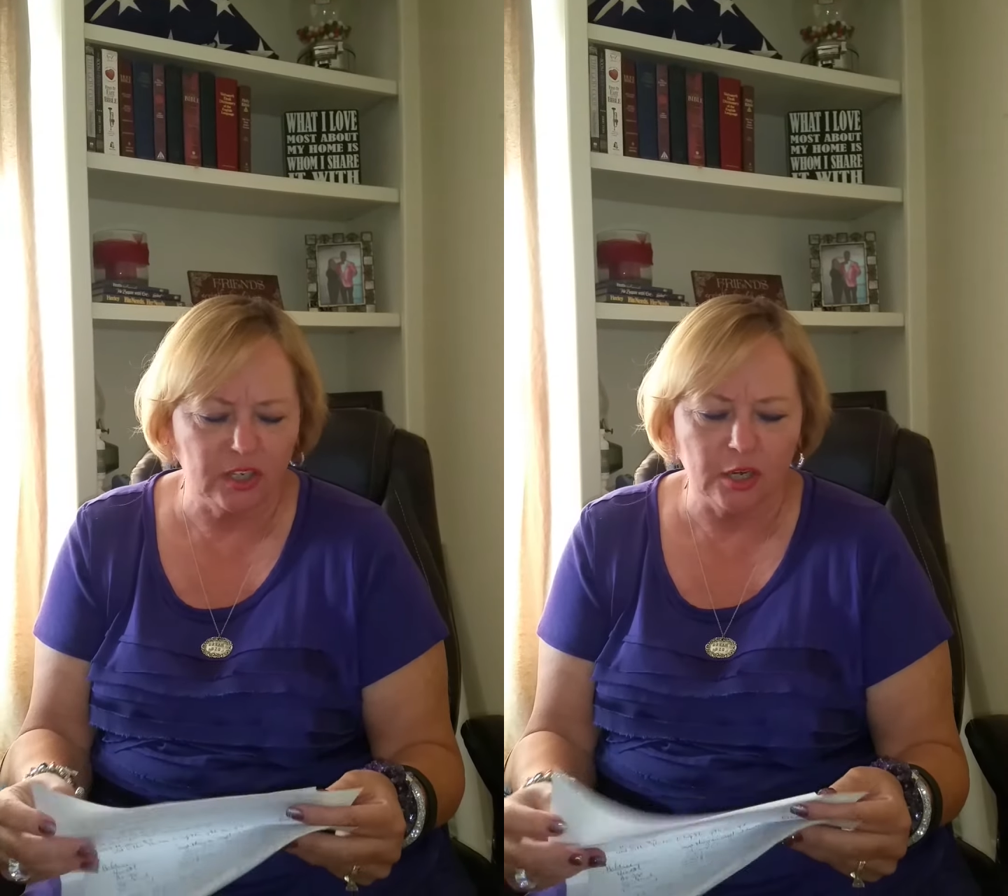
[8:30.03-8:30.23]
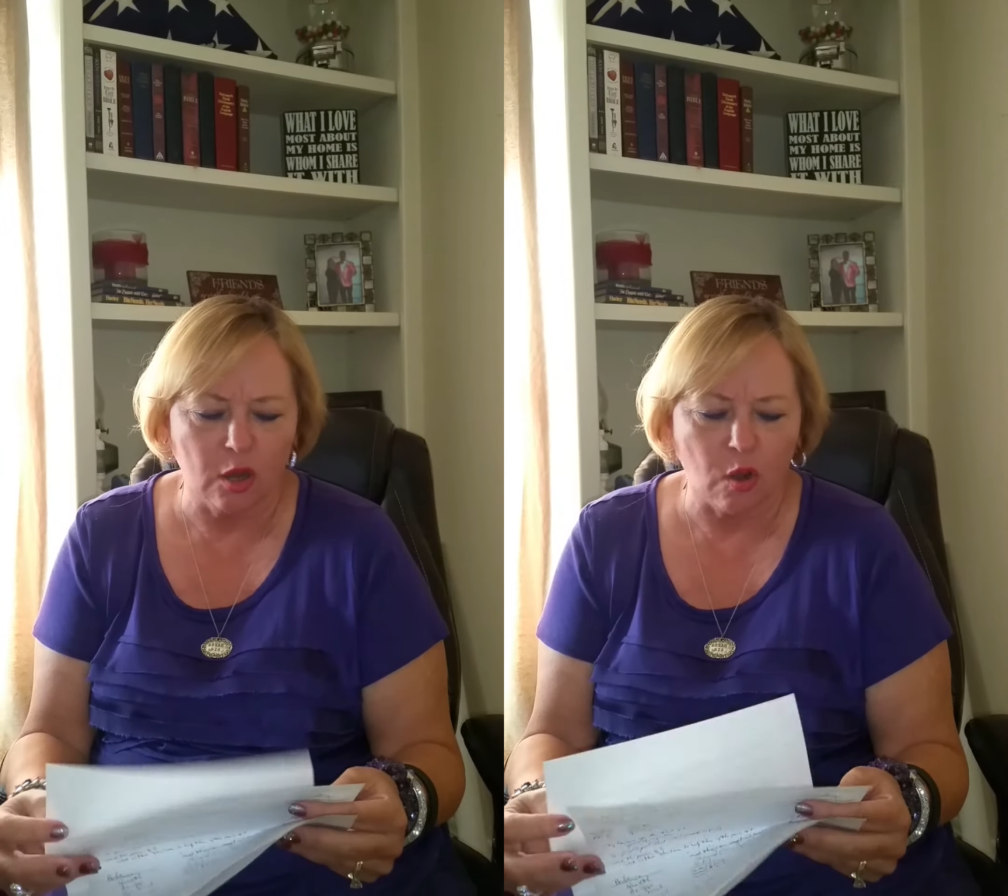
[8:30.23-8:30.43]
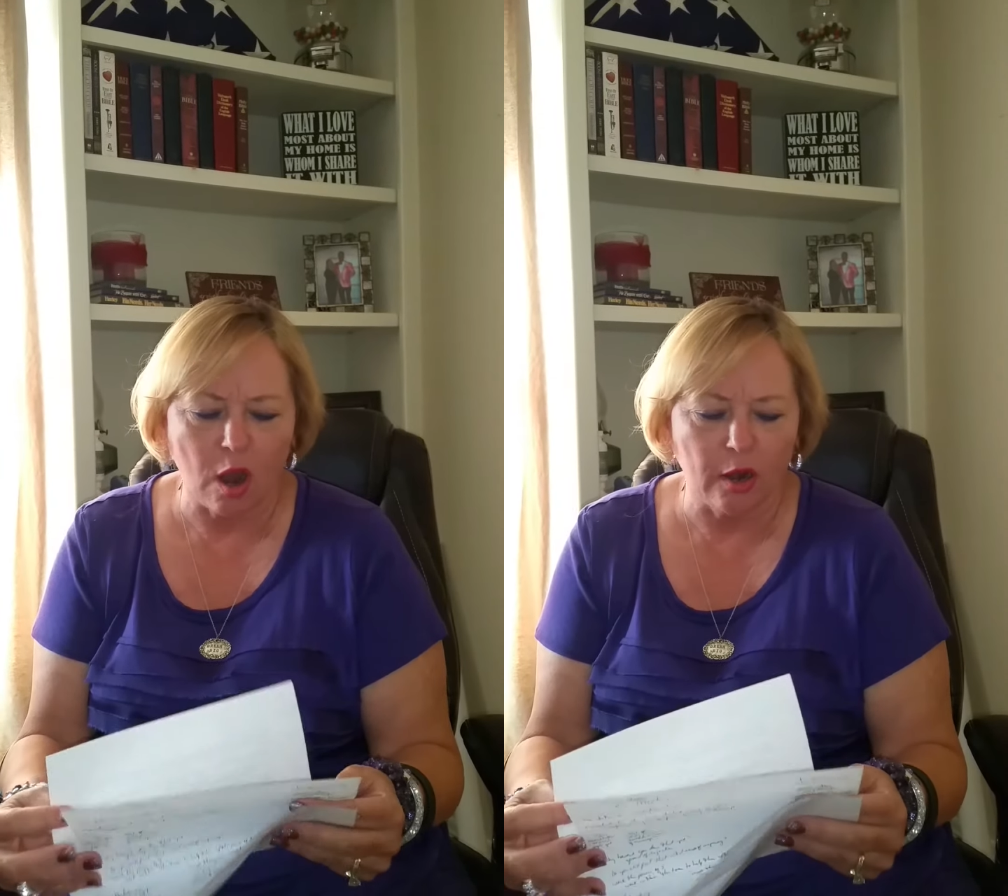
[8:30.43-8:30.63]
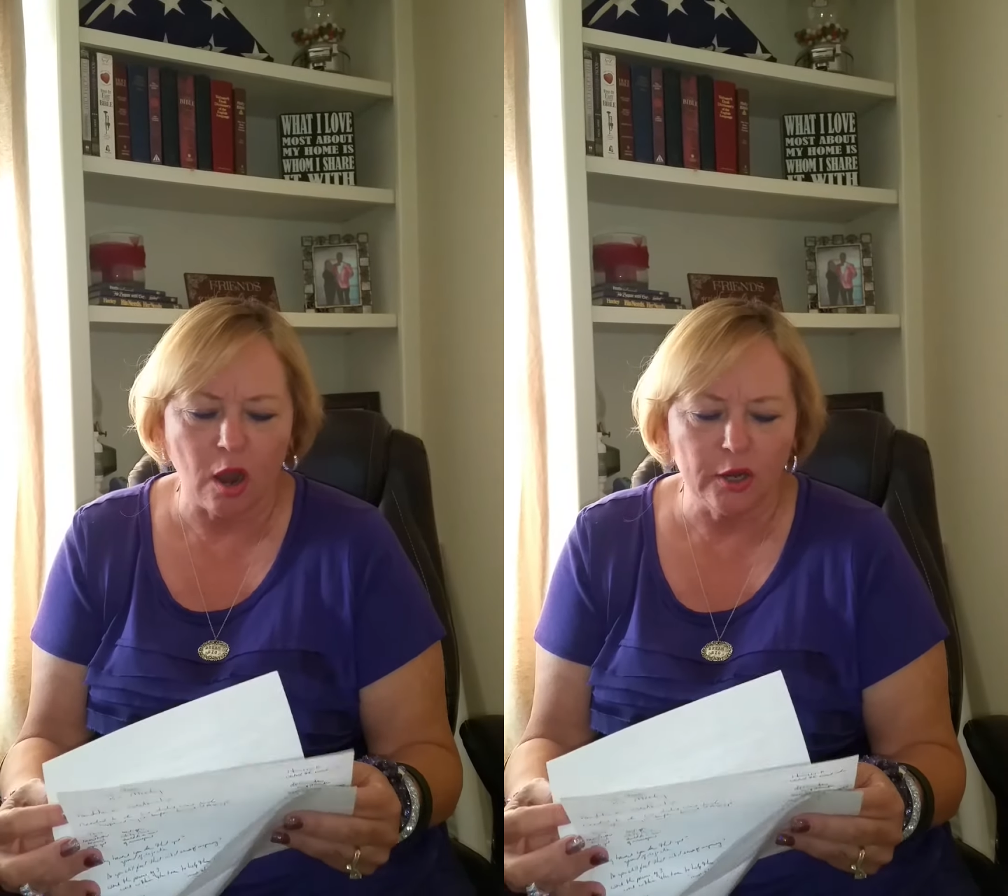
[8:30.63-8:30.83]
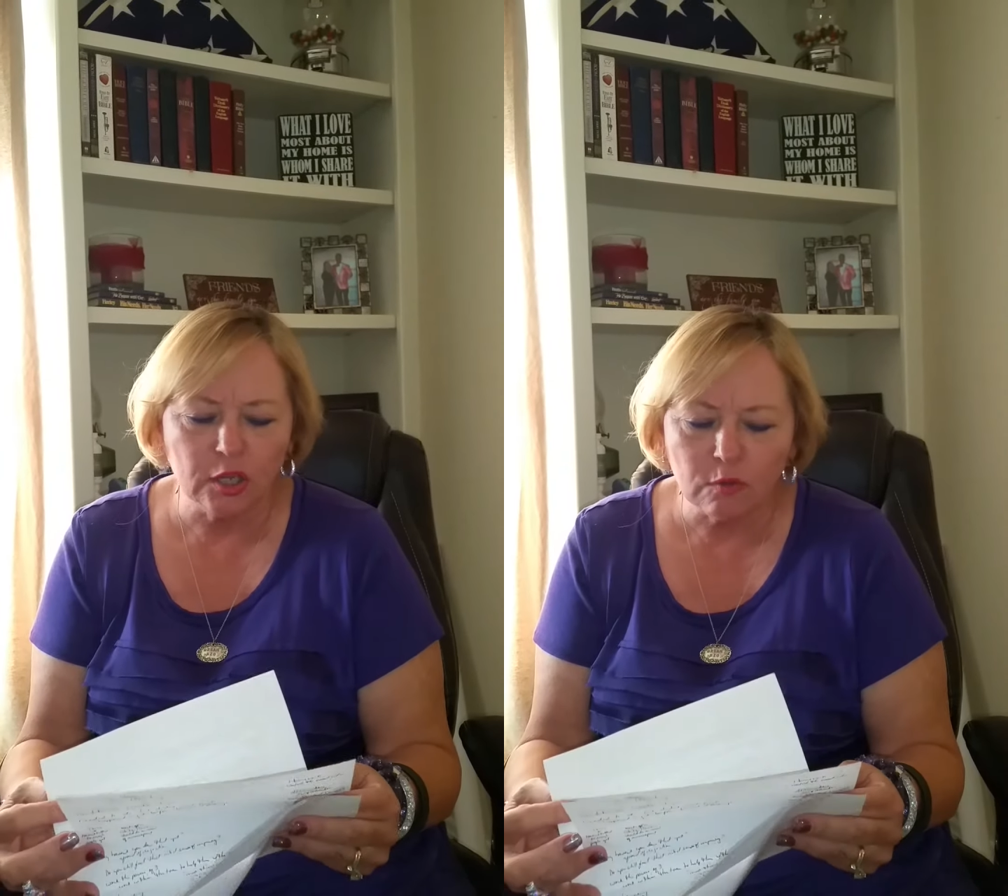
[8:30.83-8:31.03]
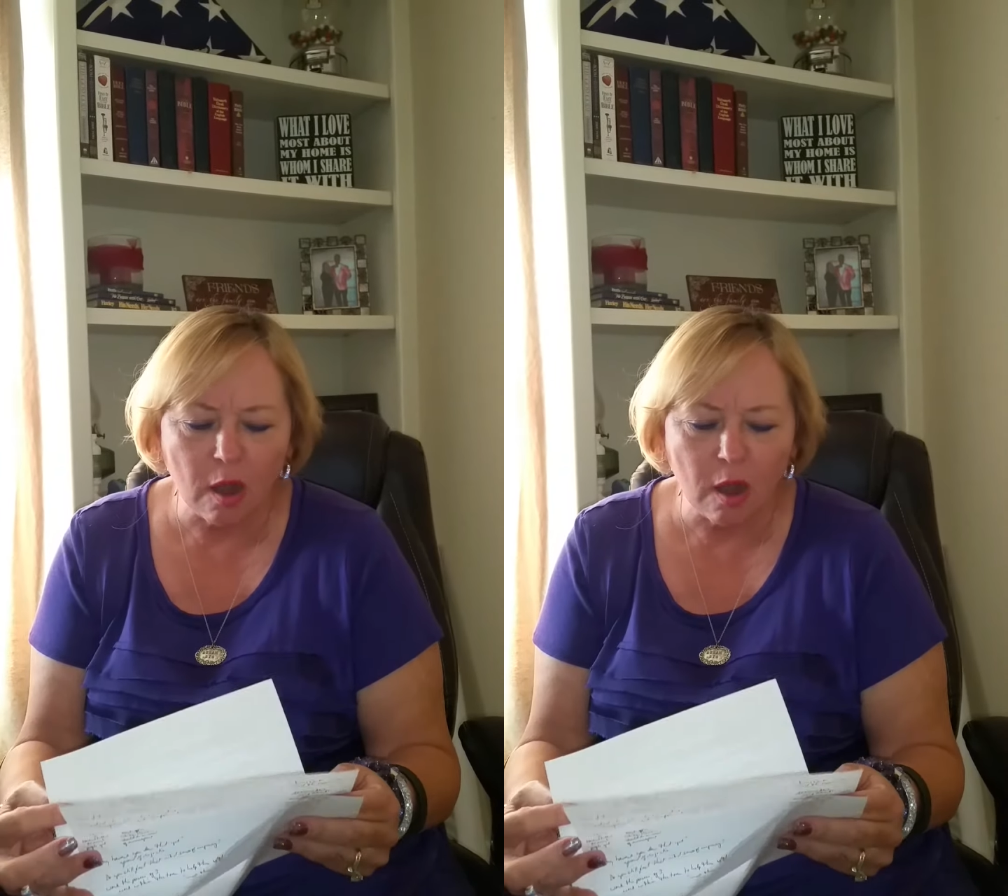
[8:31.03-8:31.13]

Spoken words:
you know, are you